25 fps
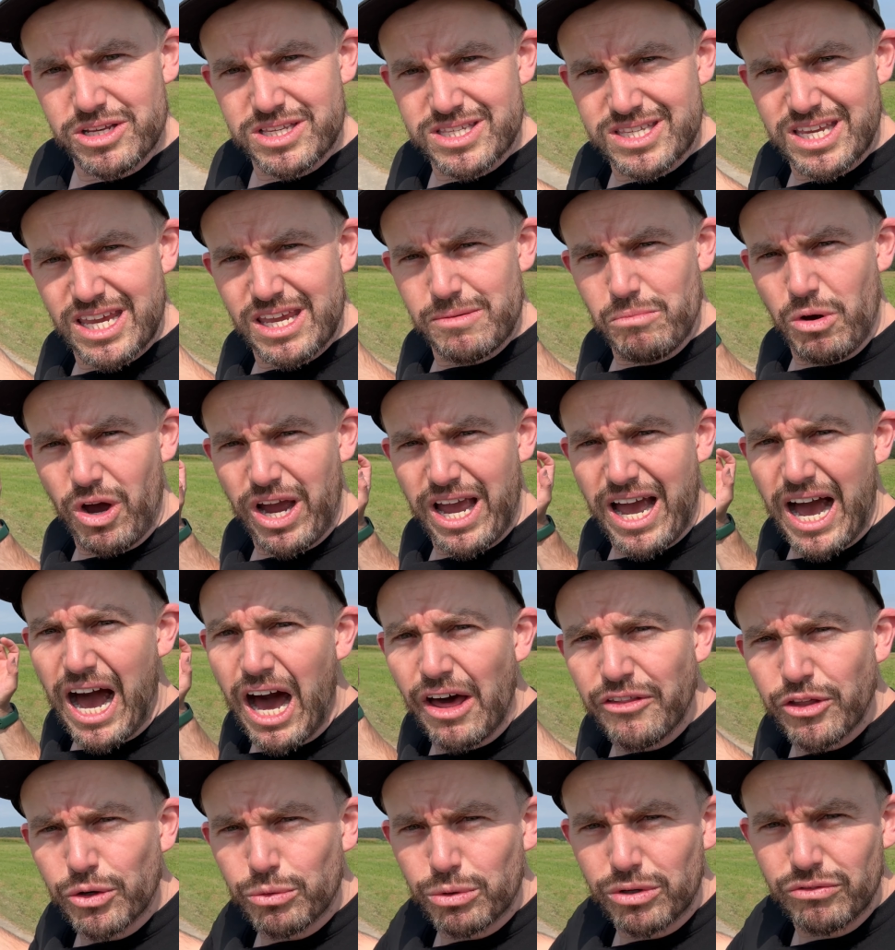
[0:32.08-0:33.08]
see my
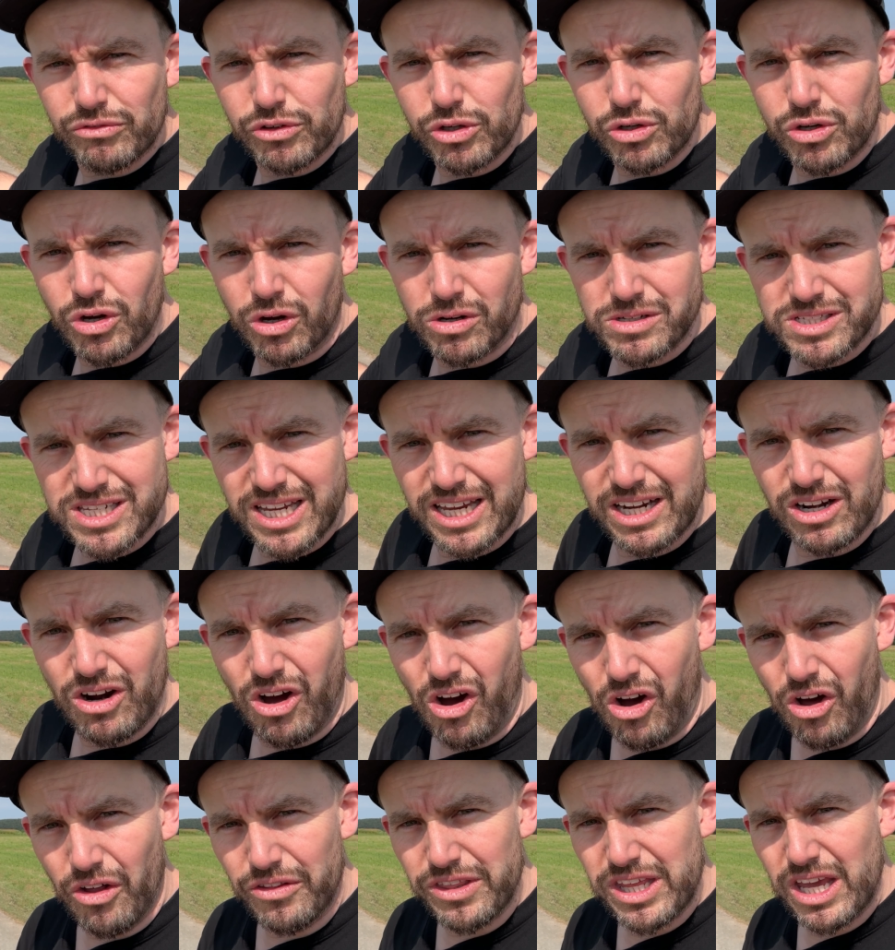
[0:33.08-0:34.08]
other review content
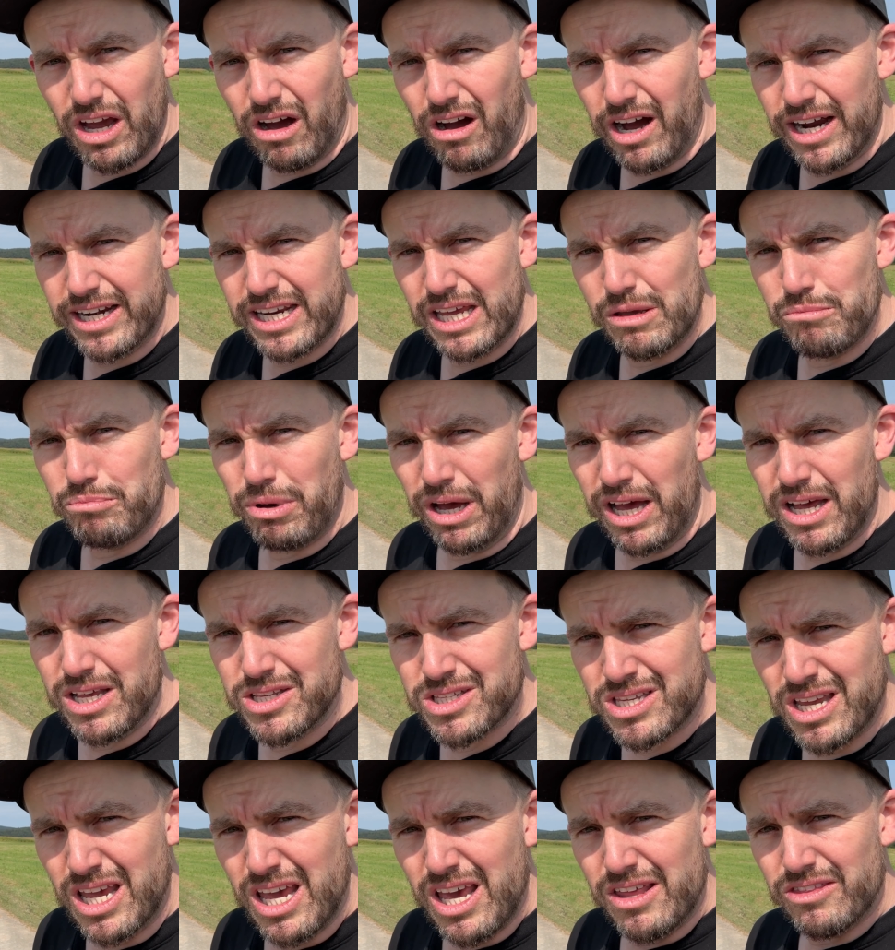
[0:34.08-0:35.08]
on the ID
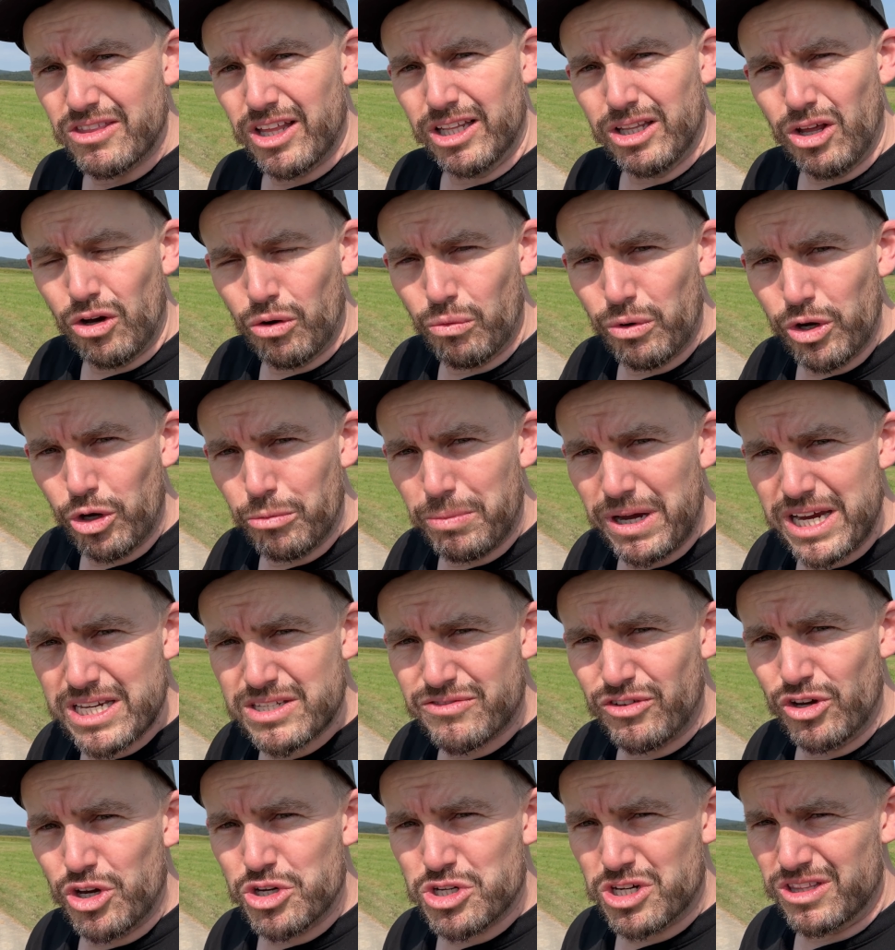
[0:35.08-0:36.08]
Buzz, the long wheelbase
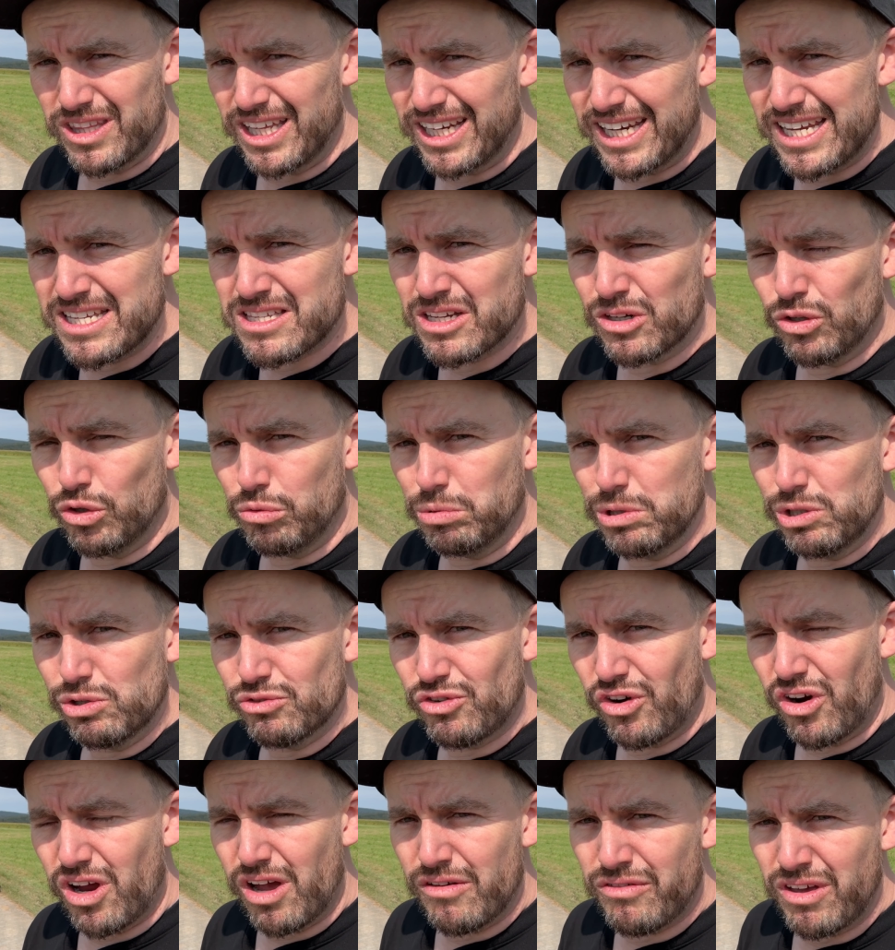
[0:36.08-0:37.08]
version that is an all-wheel
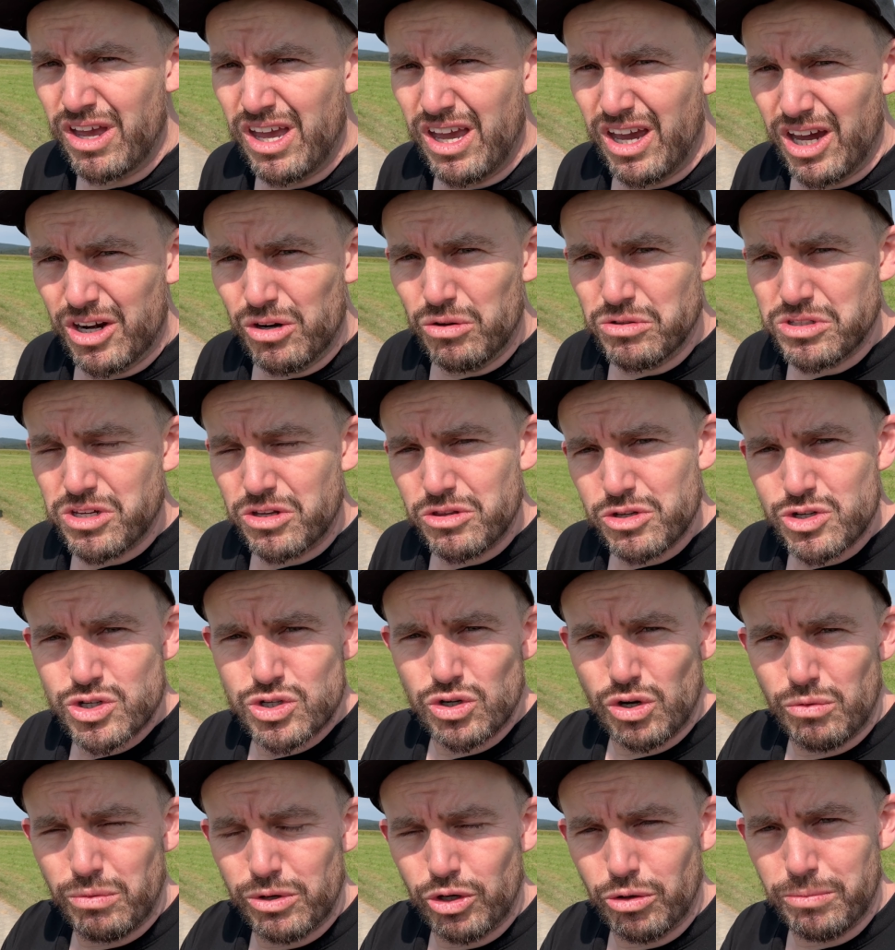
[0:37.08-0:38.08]
drive, and also the
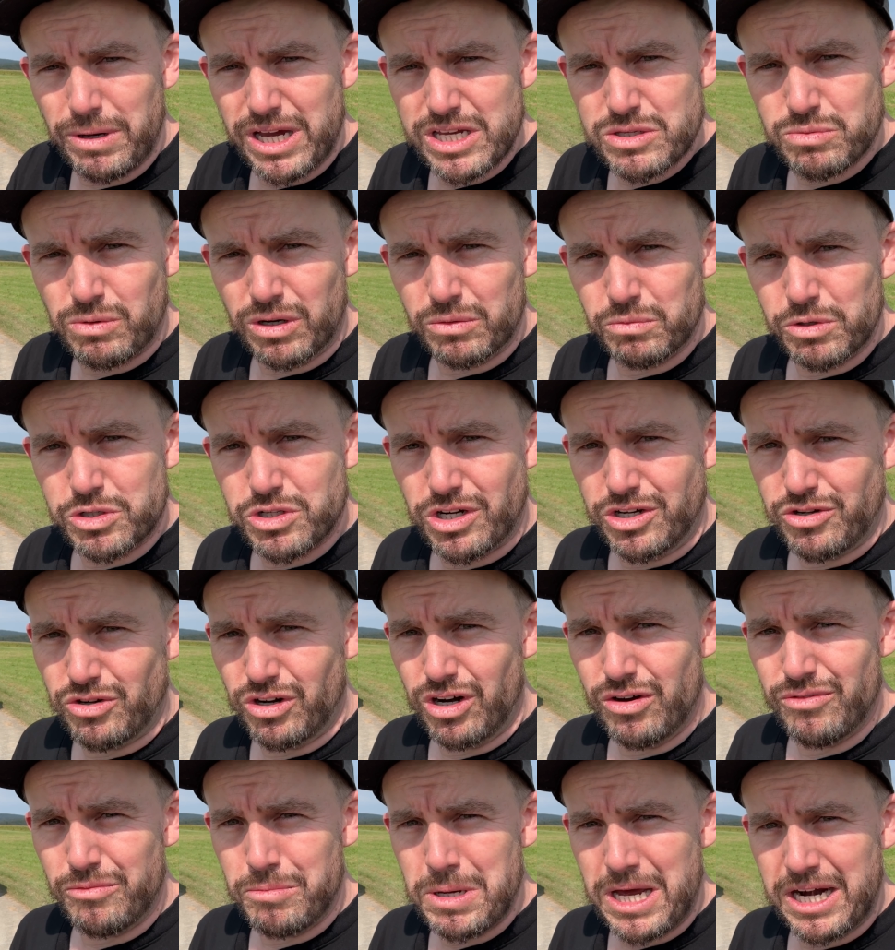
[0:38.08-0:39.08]
short wheelbase one, which I
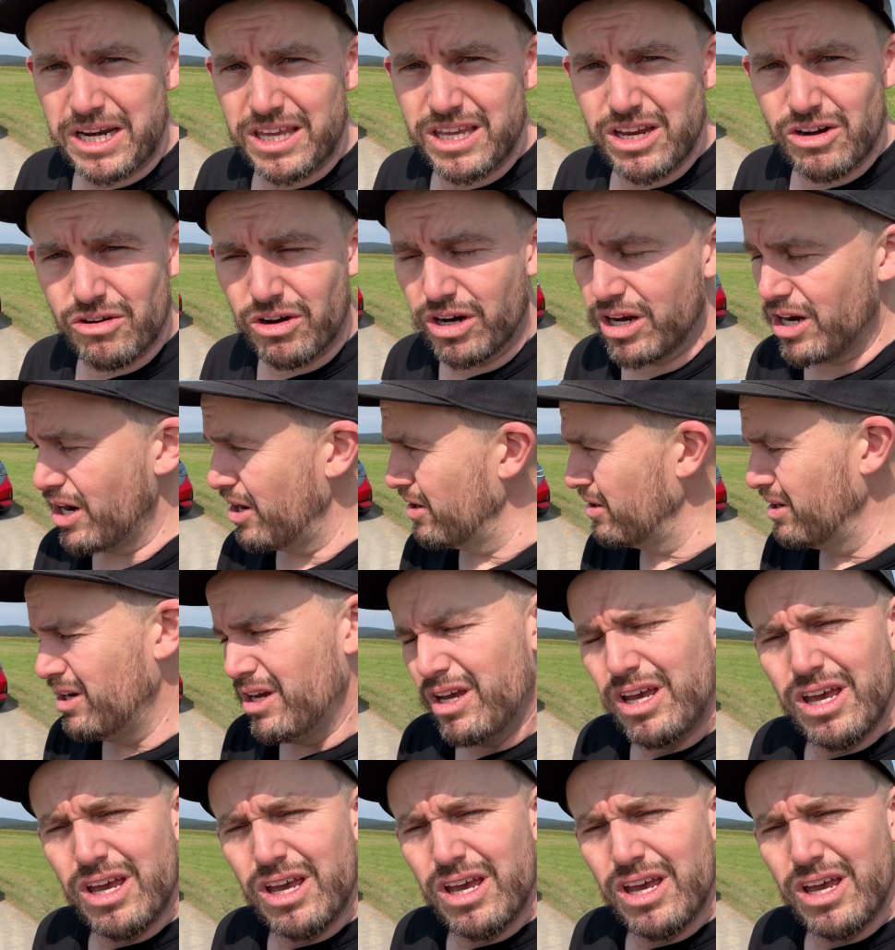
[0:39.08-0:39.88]
drove about a year ago.